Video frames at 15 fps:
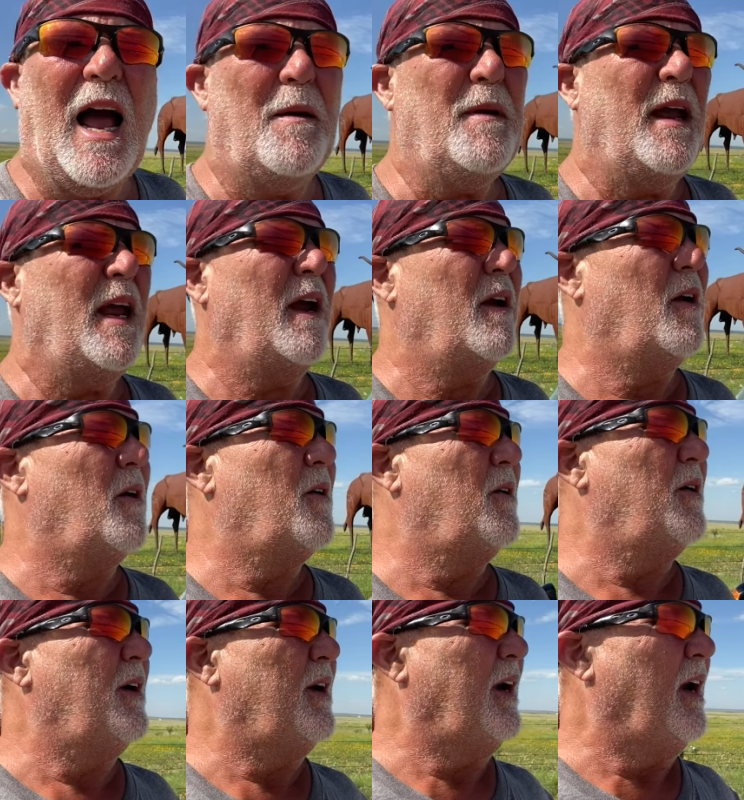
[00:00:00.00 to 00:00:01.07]
I'm
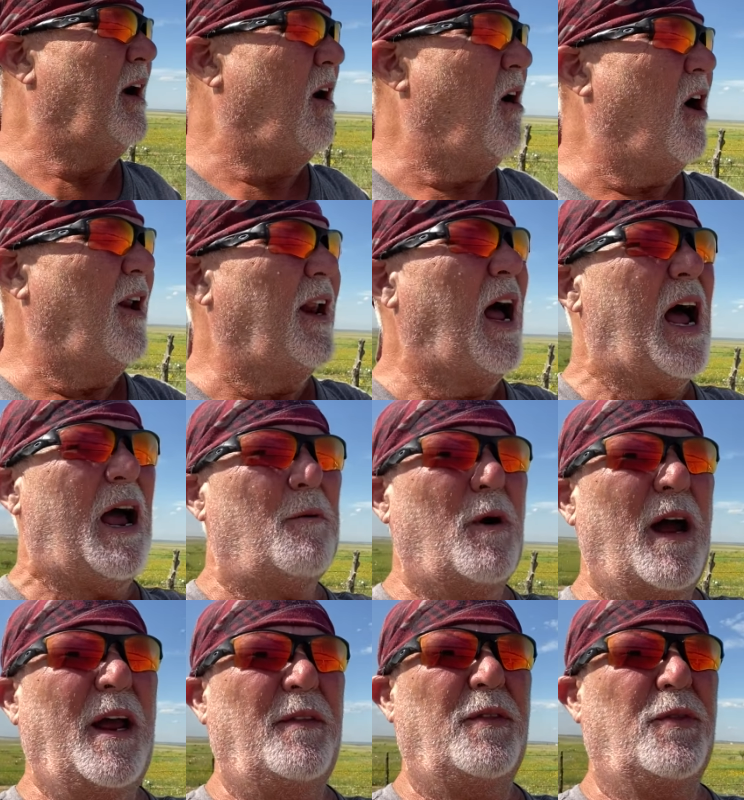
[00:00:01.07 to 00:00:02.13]
here on
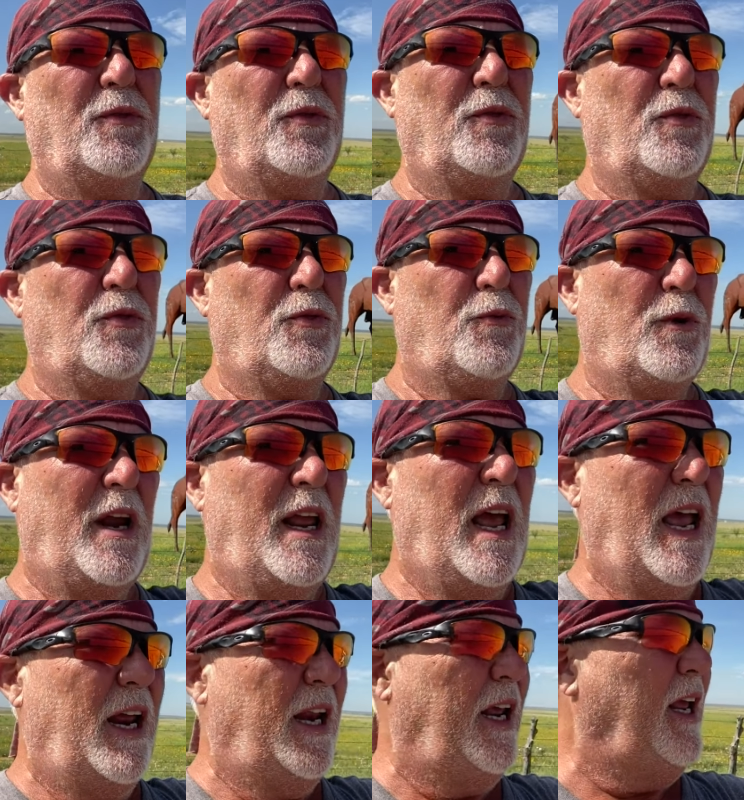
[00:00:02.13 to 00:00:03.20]
Highway
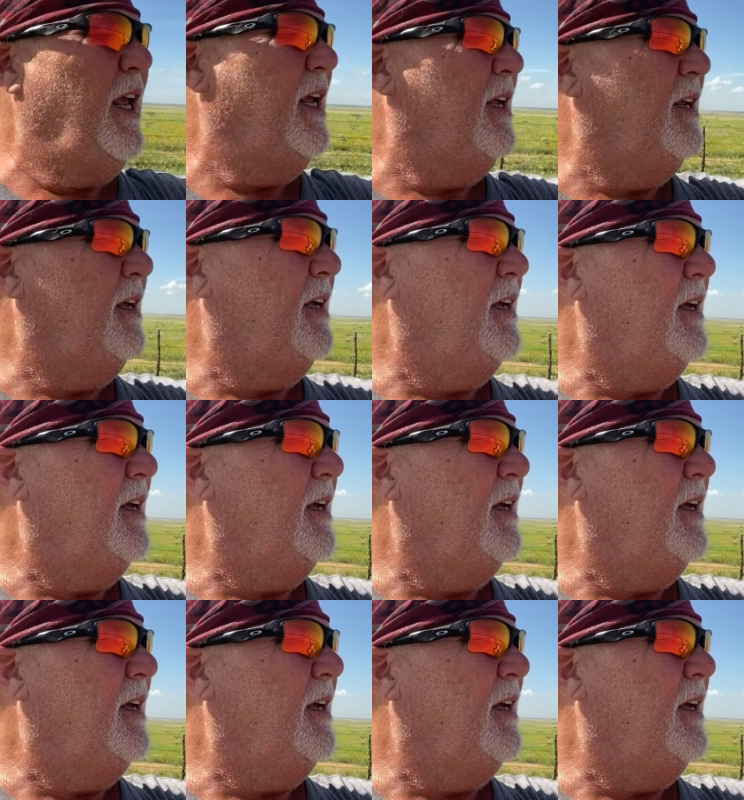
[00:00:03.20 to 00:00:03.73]
380,